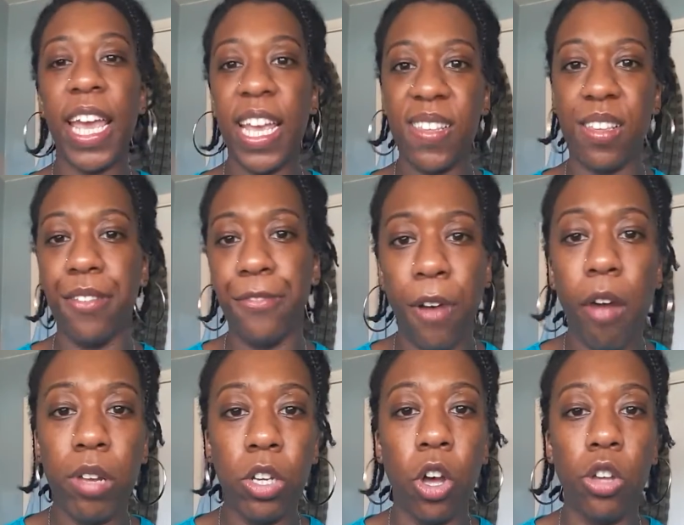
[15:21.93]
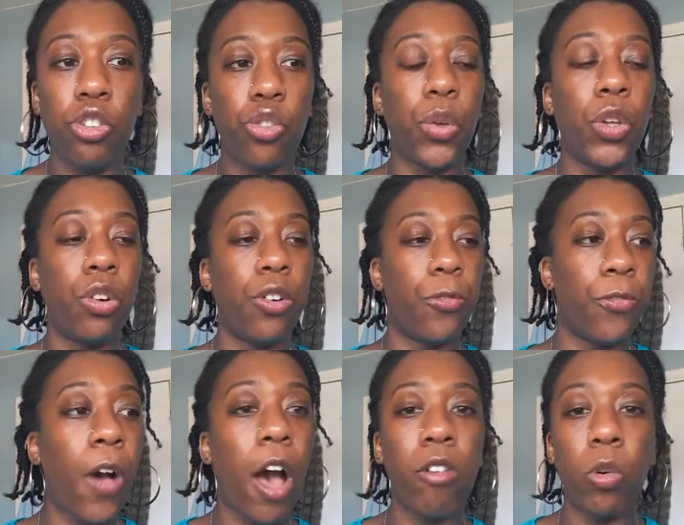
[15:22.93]
It's a foreign country. You're
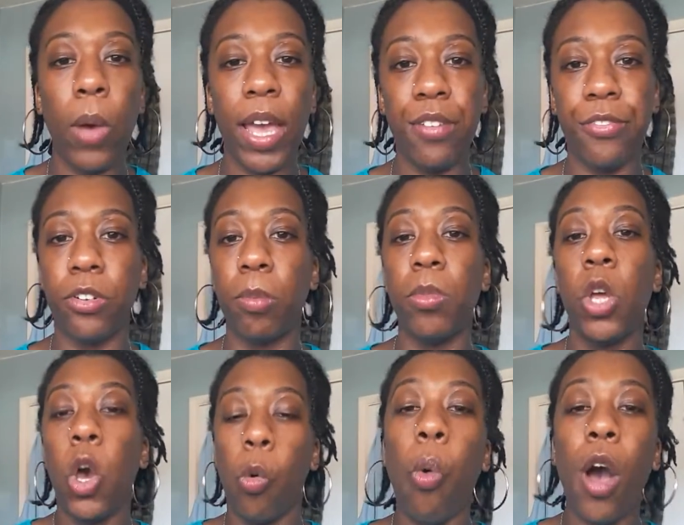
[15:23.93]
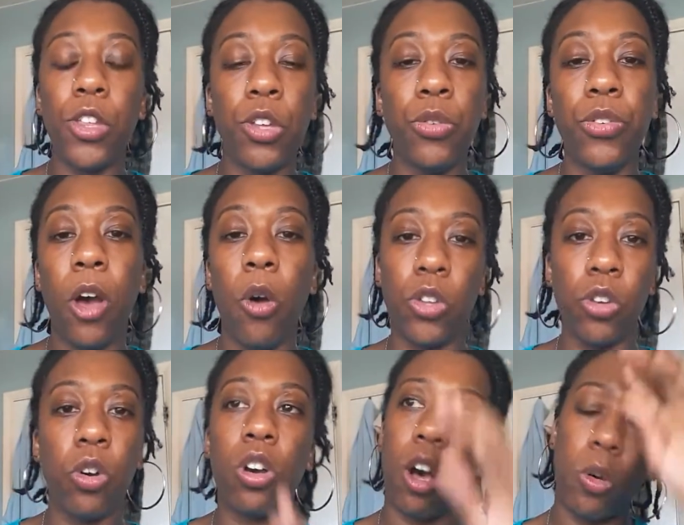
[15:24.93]
far away from what you know,
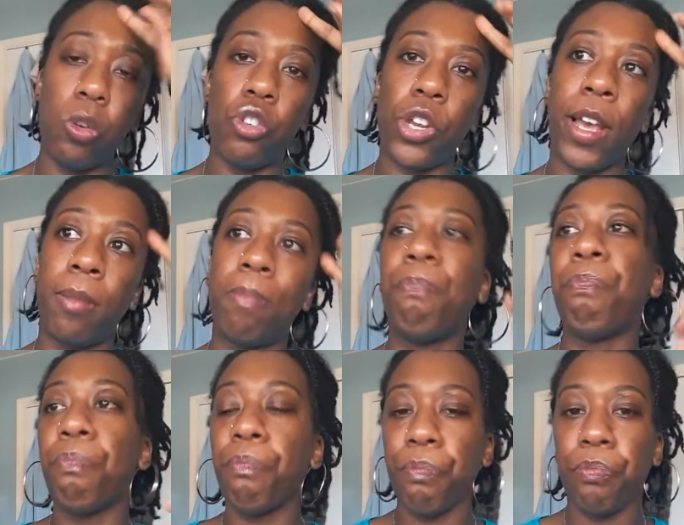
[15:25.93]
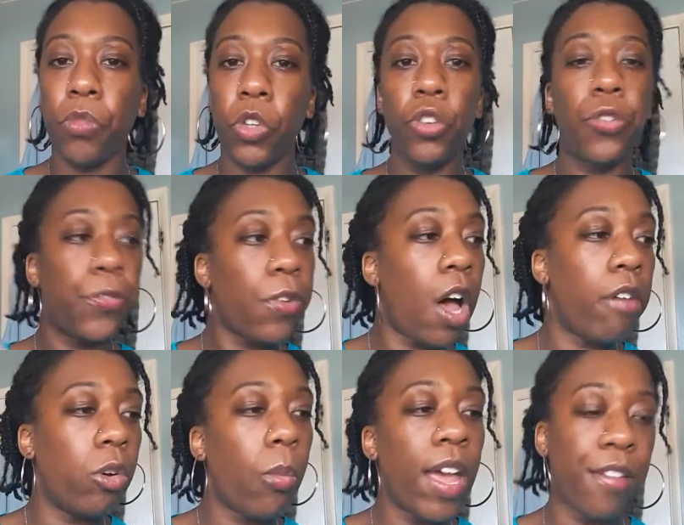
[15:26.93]
your culture. You're far
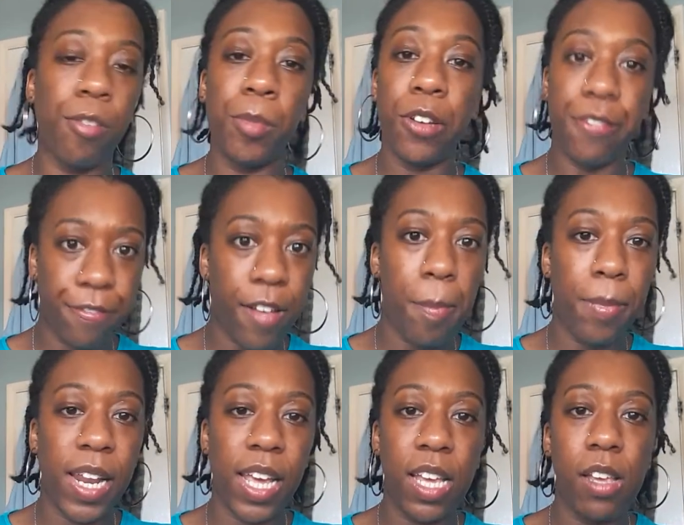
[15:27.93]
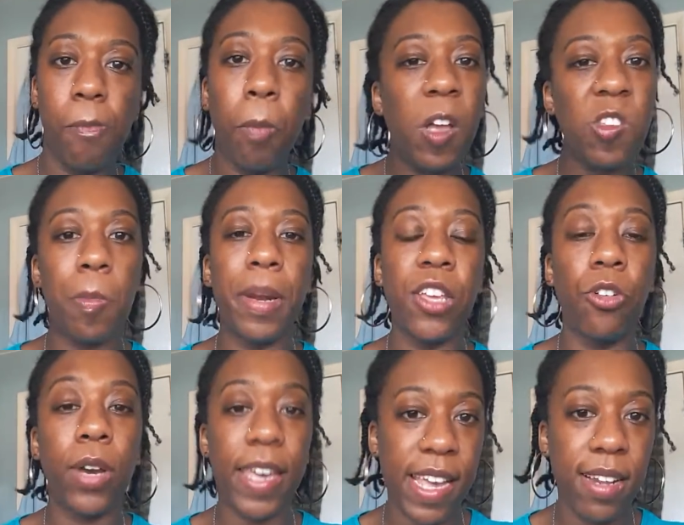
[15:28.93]
away from your family, possibly your
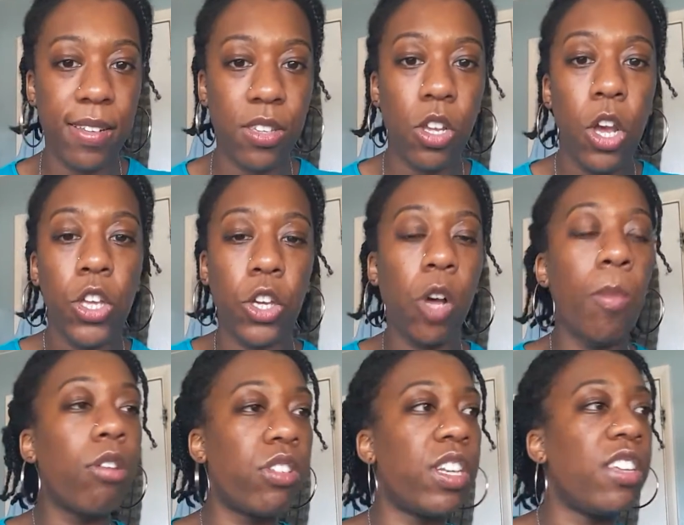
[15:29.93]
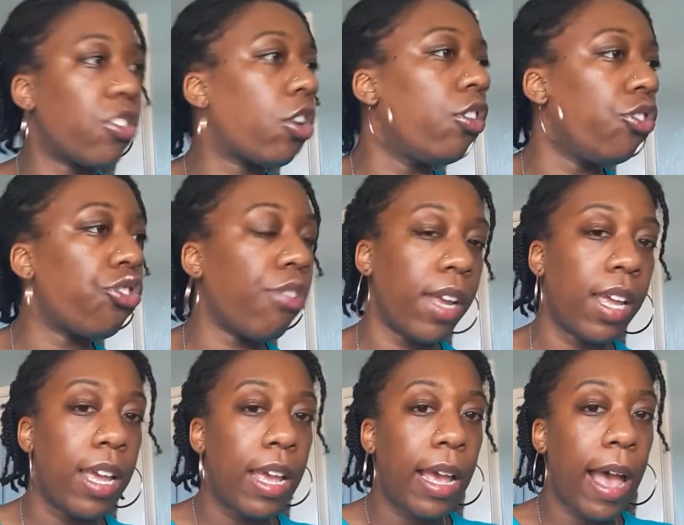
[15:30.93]
kids. You come out to this country
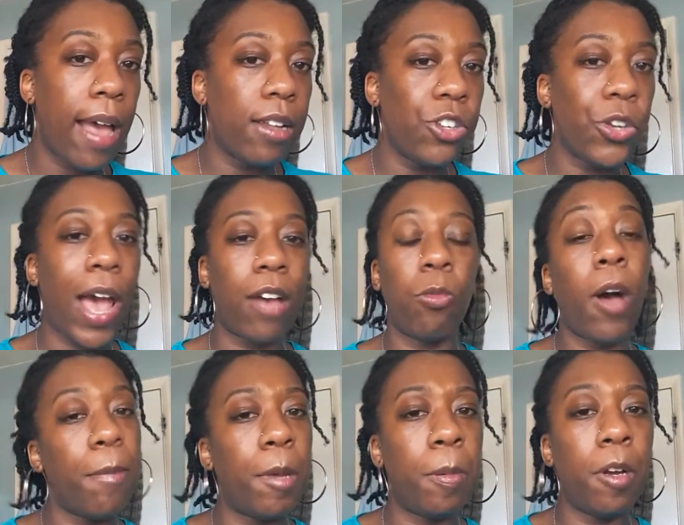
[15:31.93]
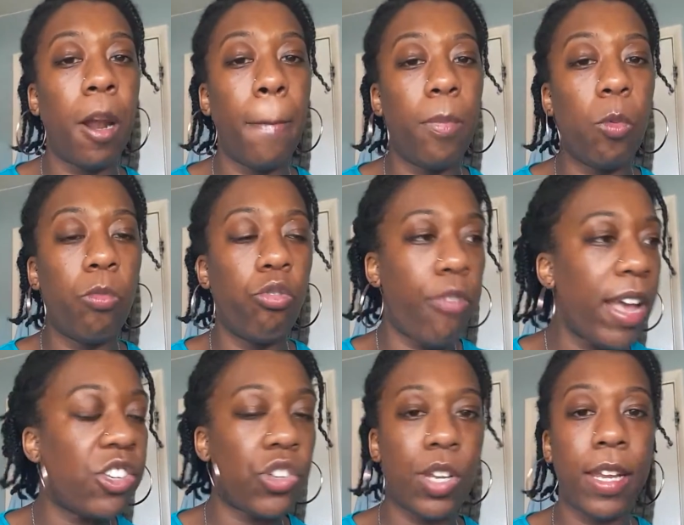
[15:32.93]
and you have white people
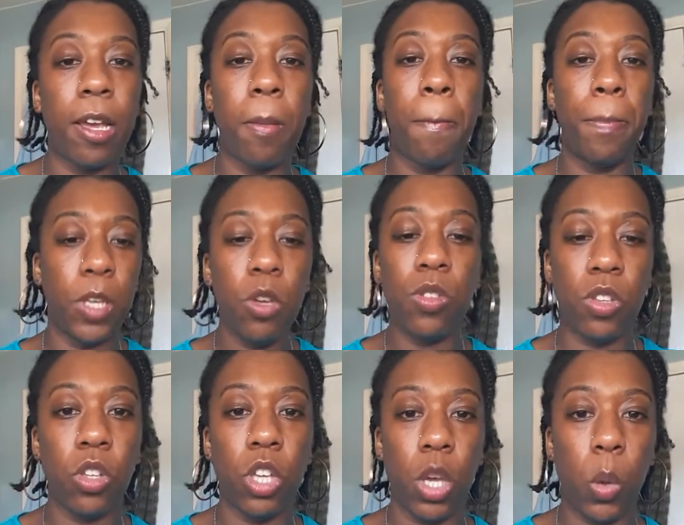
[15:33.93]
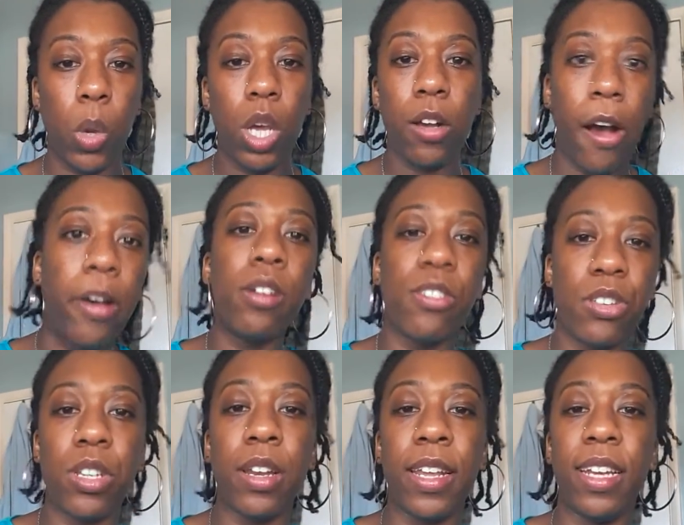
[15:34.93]
racially abusing you
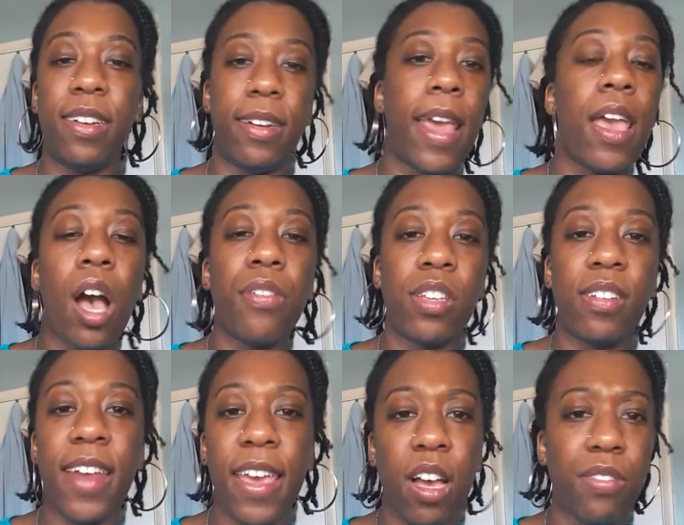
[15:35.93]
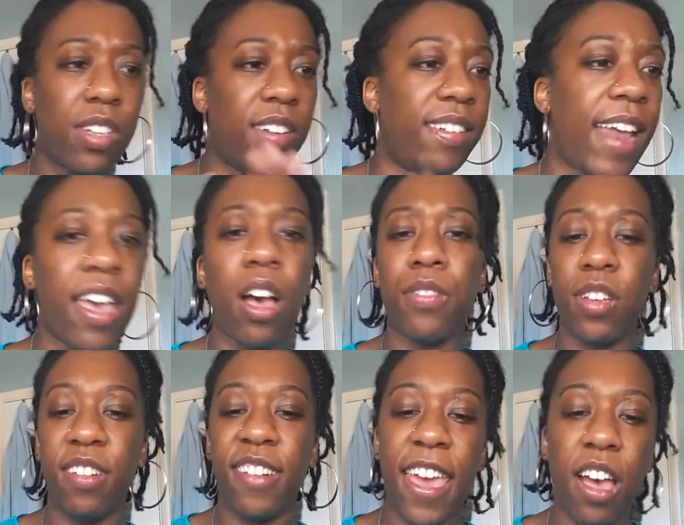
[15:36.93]
constantly, day after day after day after
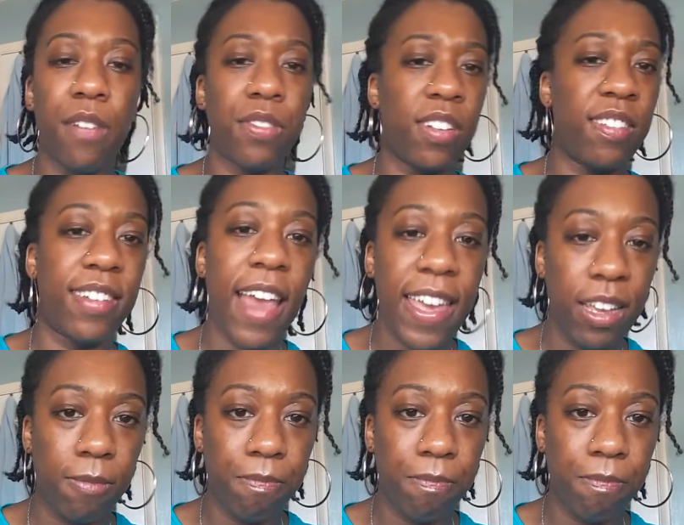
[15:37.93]
day after day.